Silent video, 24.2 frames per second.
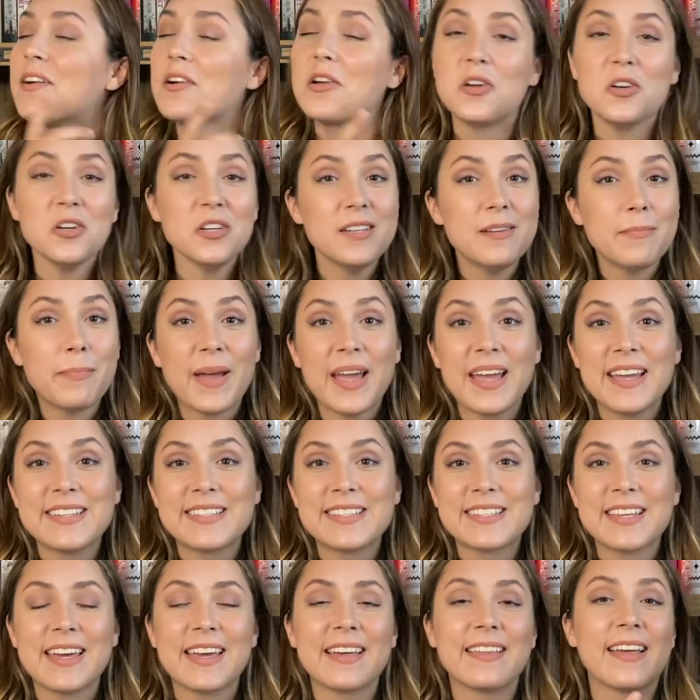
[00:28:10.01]
good
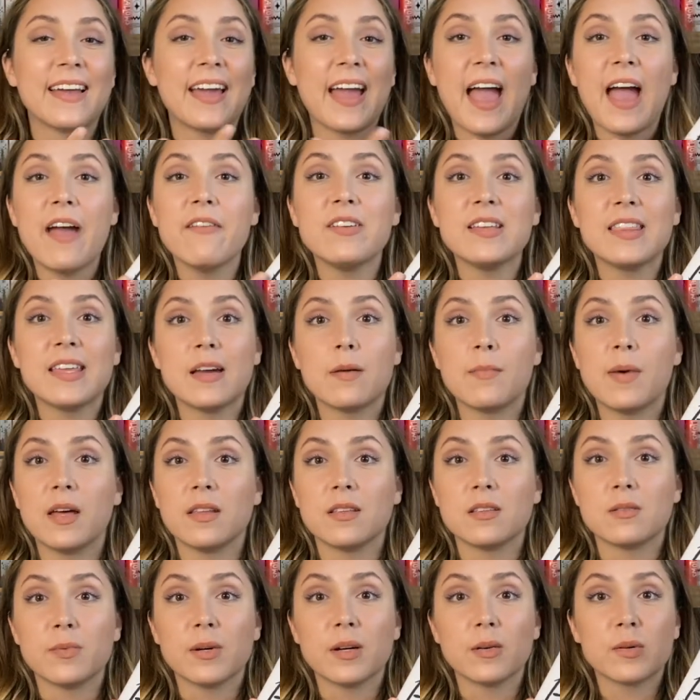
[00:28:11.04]
pacing, like everything about
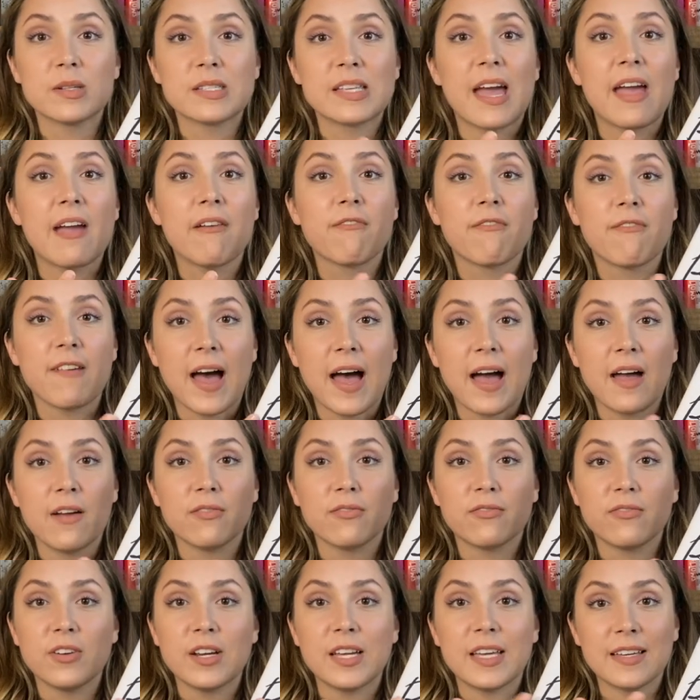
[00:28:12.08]
this book was a
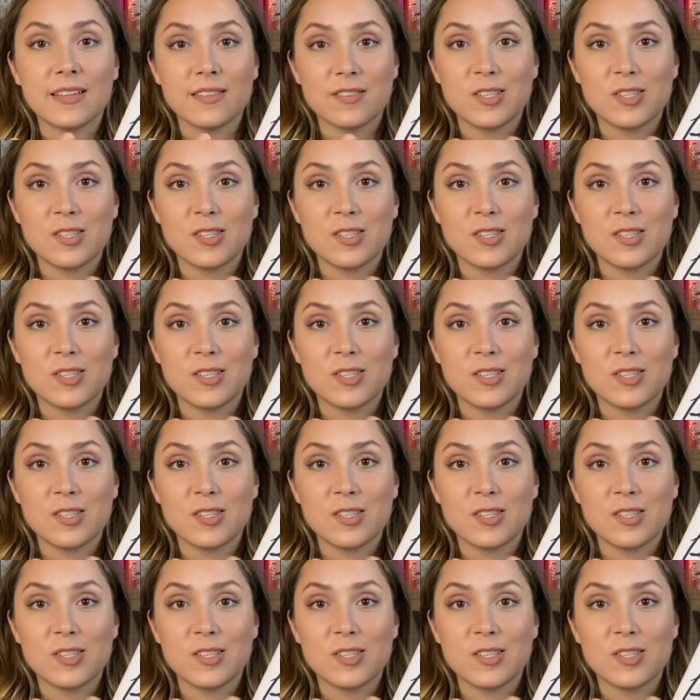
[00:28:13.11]
5 freaking